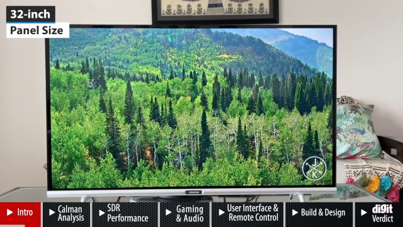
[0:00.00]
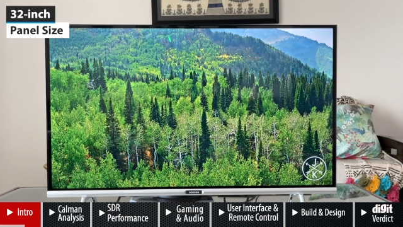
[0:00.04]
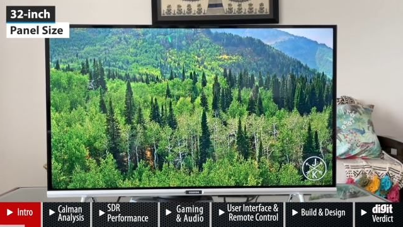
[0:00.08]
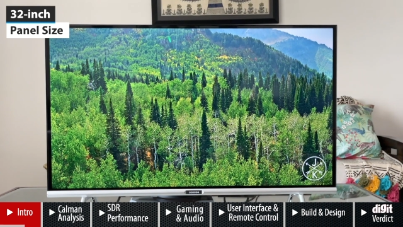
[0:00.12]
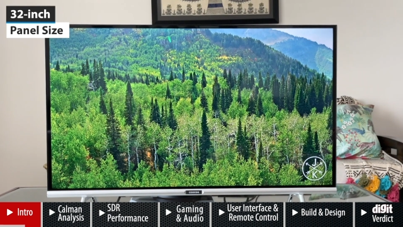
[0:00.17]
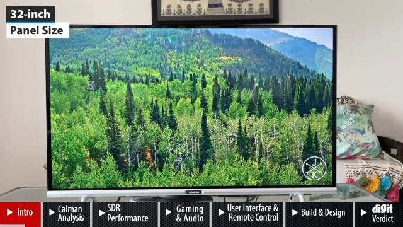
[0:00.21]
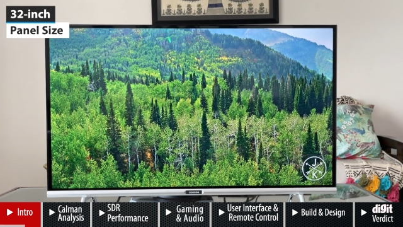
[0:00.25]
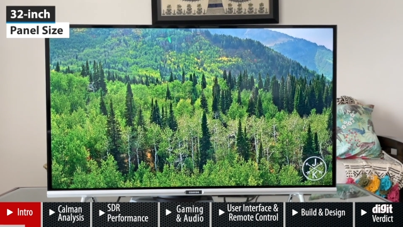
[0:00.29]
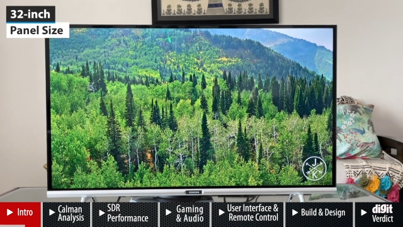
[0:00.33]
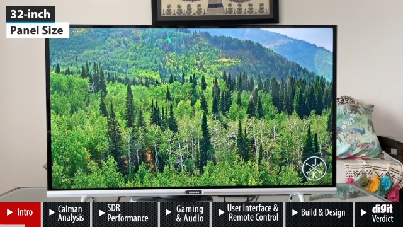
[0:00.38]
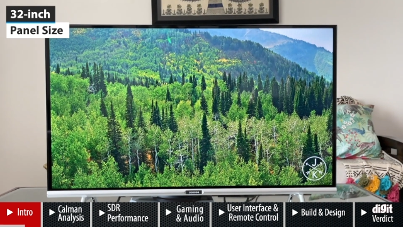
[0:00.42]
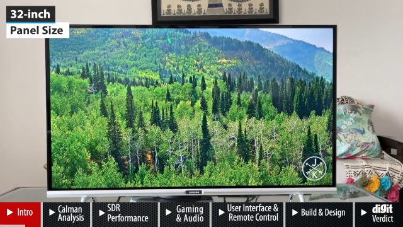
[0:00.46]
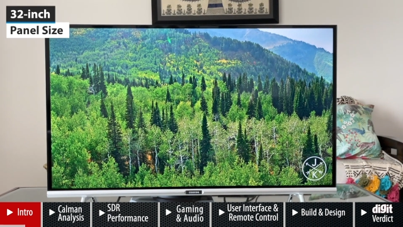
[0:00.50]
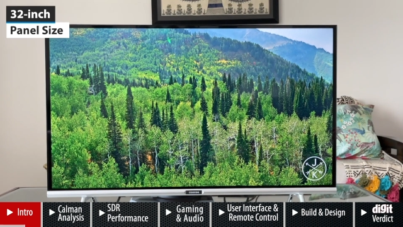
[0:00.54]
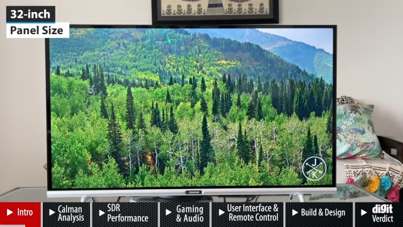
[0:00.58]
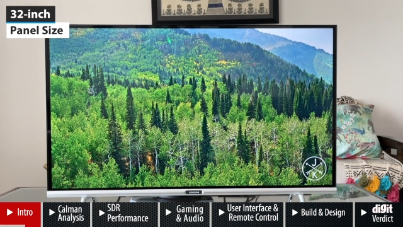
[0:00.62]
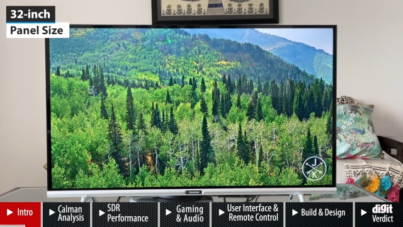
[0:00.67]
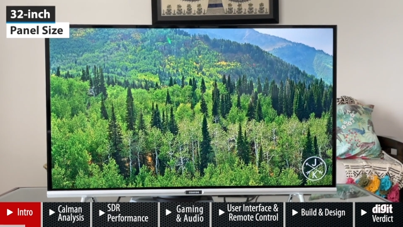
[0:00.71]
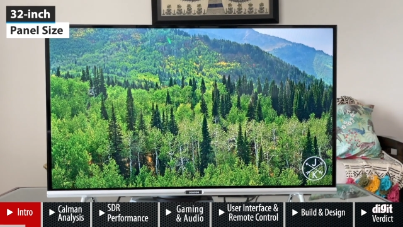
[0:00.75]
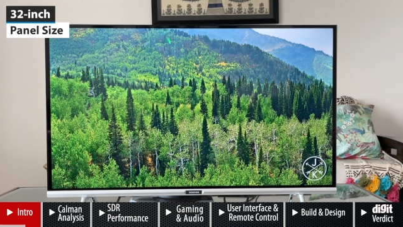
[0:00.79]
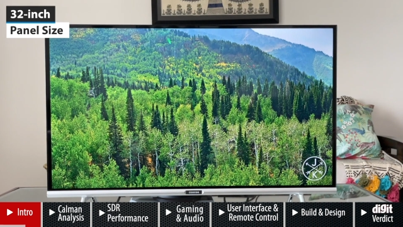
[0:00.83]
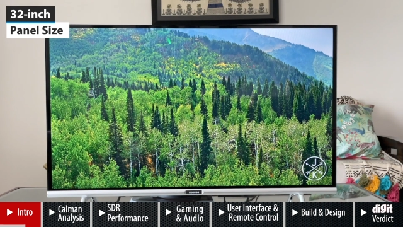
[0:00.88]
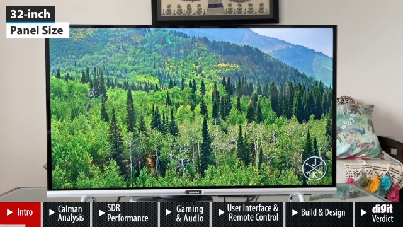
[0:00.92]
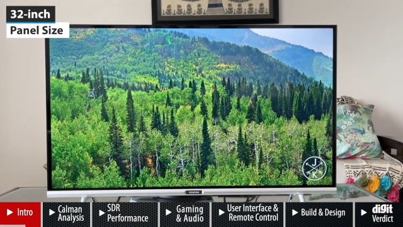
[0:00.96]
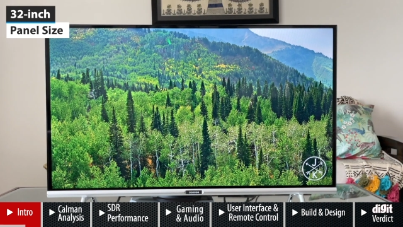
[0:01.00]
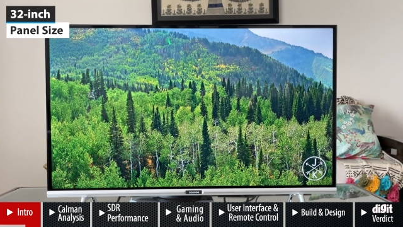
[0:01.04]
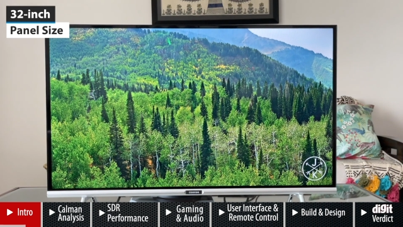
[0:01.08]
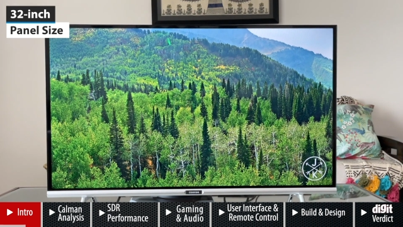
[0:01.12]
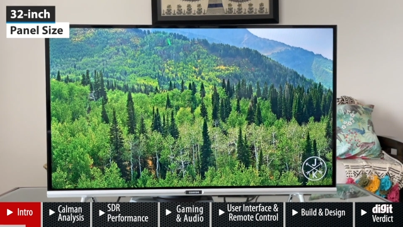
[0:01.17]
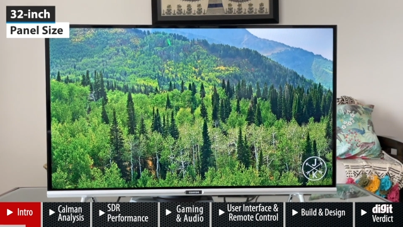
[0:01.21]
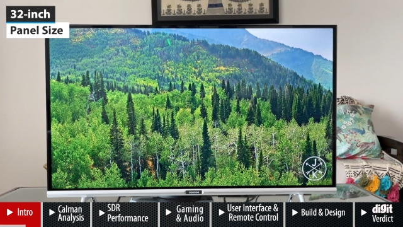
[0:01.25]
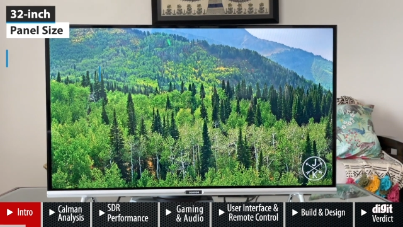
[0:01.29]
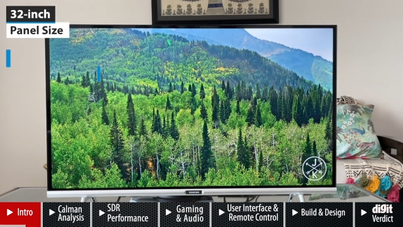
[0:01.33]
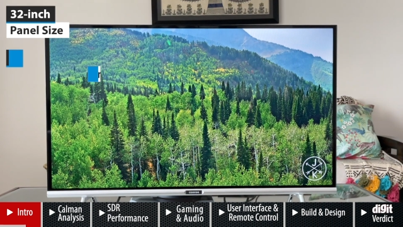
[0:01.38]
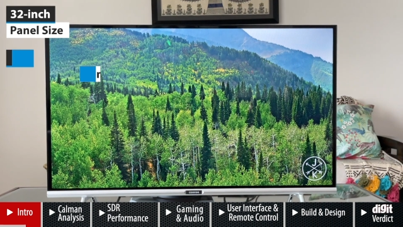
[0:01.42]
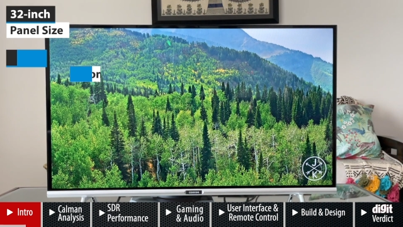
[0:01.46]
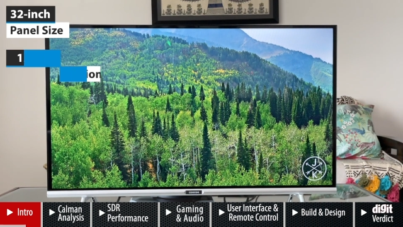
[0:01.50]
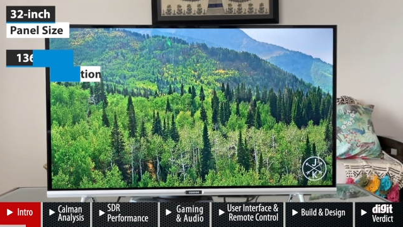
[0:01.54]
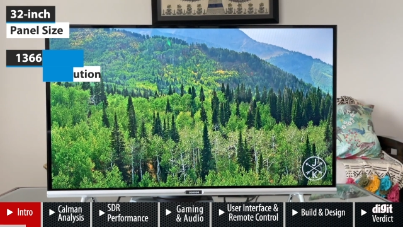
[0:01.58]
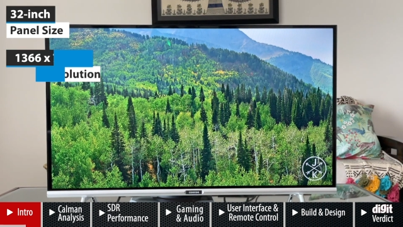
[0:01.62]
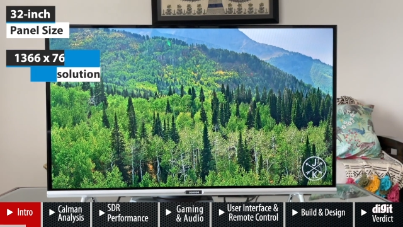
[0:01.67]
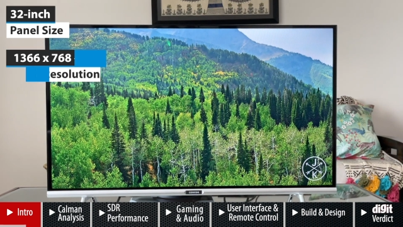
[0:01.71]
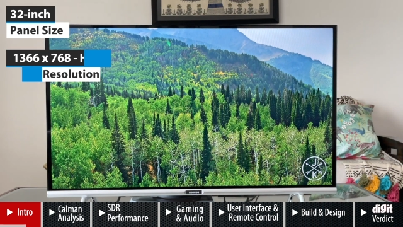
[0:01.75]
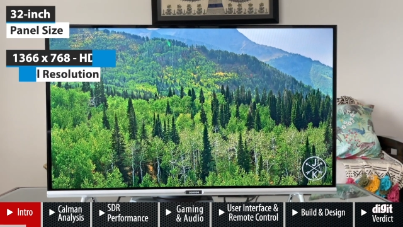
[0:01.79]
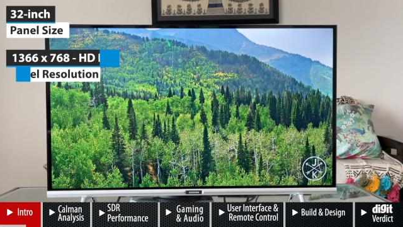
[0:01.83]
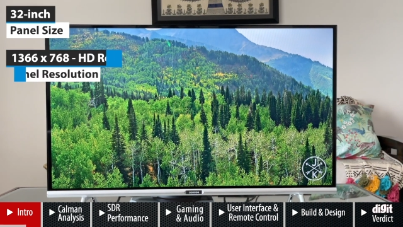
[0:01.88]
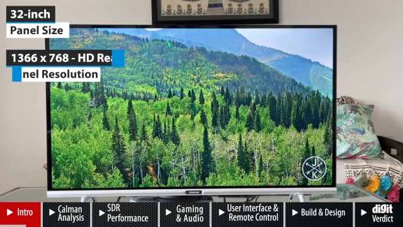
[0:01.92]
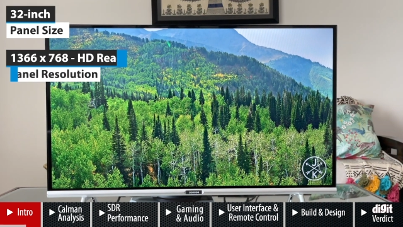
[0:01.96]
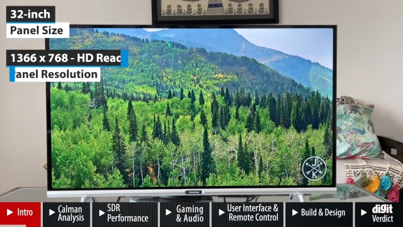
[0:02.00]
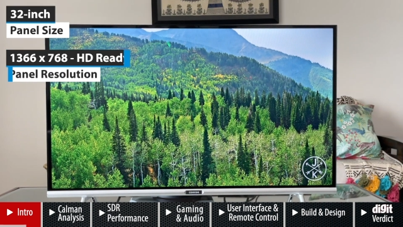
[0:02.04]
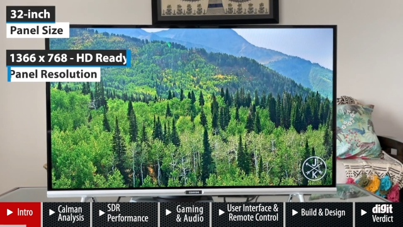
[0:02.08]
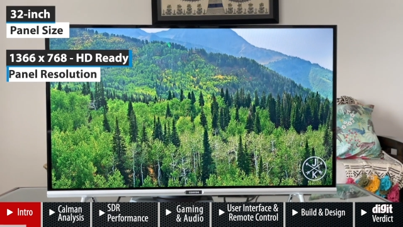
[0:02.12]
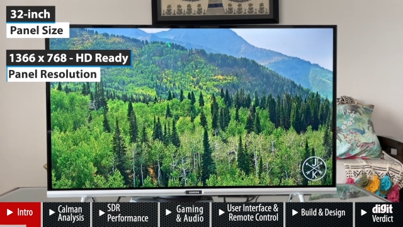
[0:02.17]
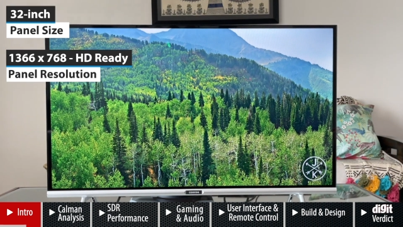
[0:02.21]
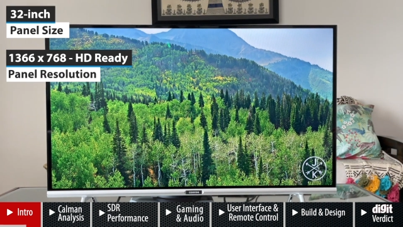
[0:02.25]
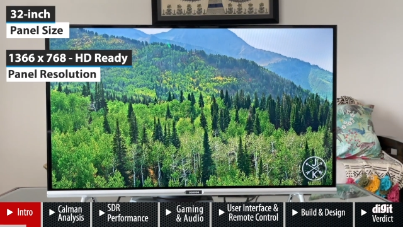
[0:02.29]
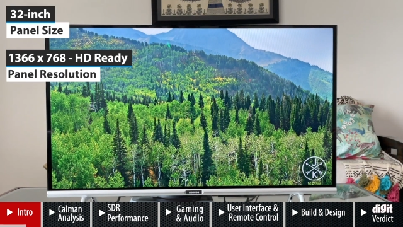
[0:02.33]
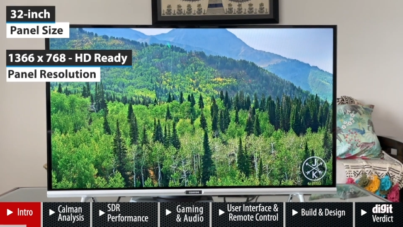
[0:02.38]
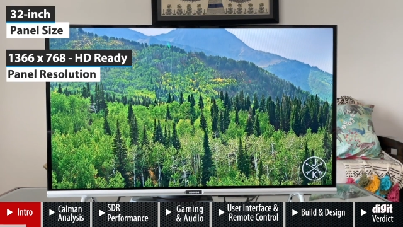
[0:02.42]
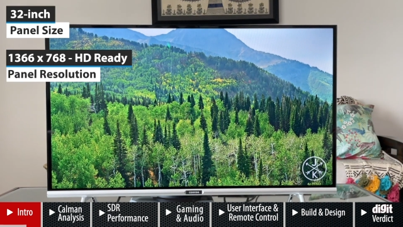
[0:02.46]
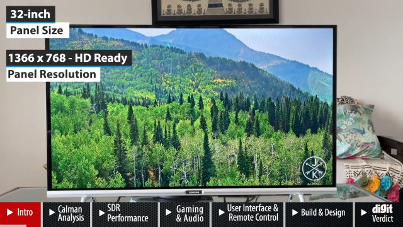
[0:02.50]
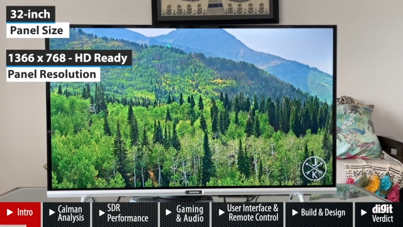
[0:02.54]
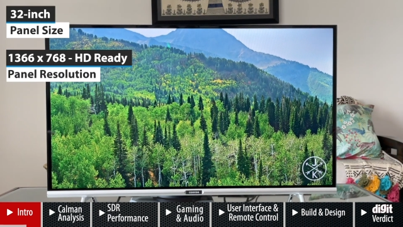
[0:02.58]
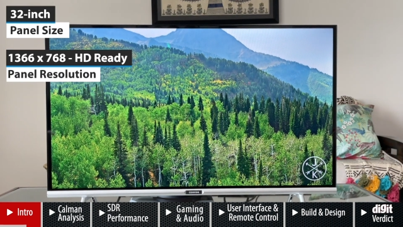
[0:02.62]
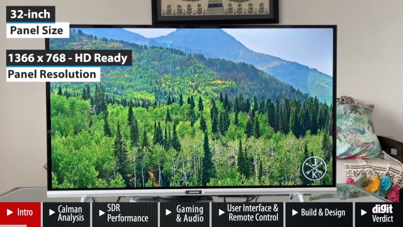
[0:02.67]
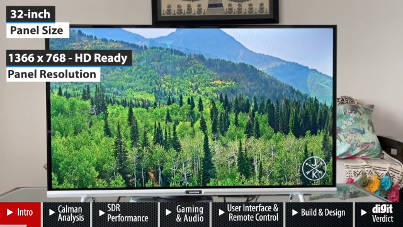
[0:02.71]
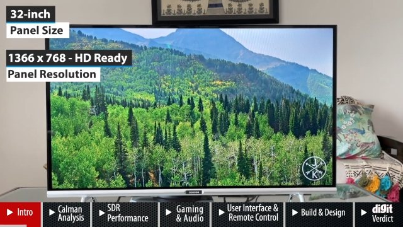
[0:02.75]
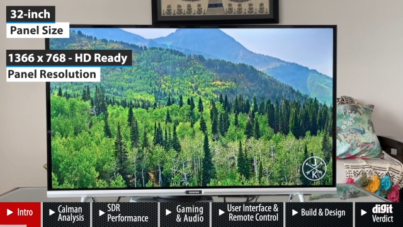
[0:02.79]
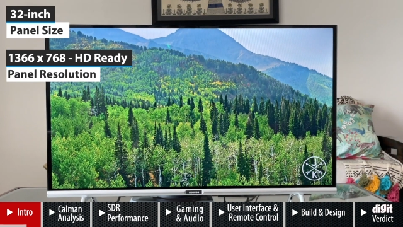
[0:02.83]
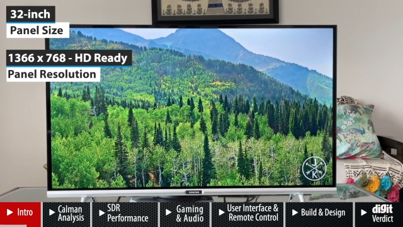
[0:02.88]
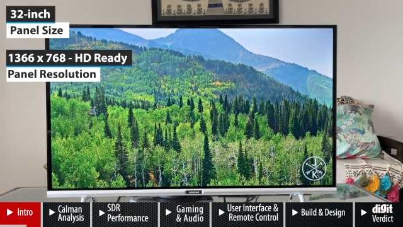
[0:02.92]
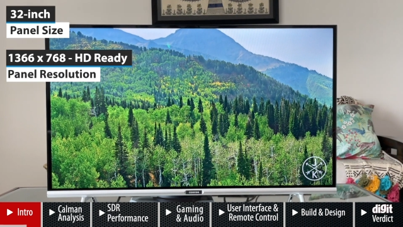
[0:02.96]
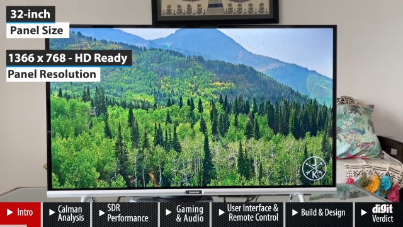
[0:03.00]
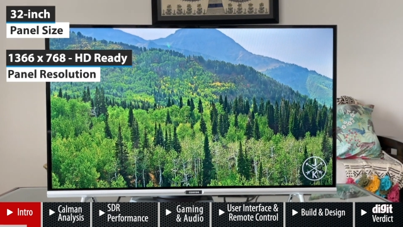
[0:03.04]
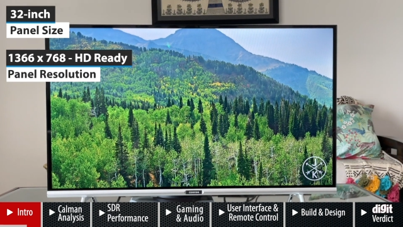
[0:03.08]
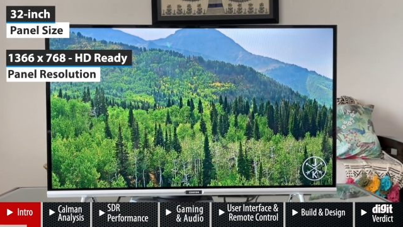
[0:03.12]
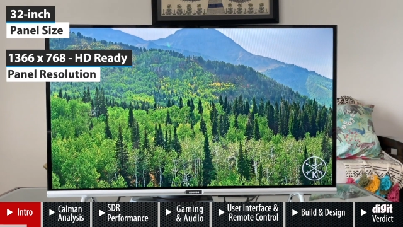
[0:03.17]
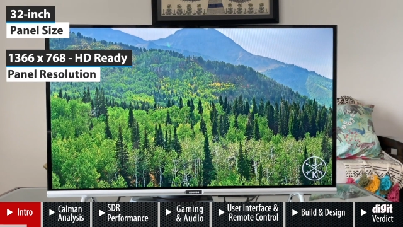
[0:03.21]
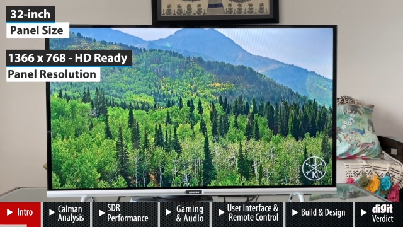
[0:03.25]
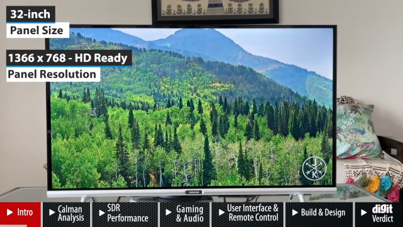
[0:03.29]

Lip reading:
No face is visible, so there are no lips to read.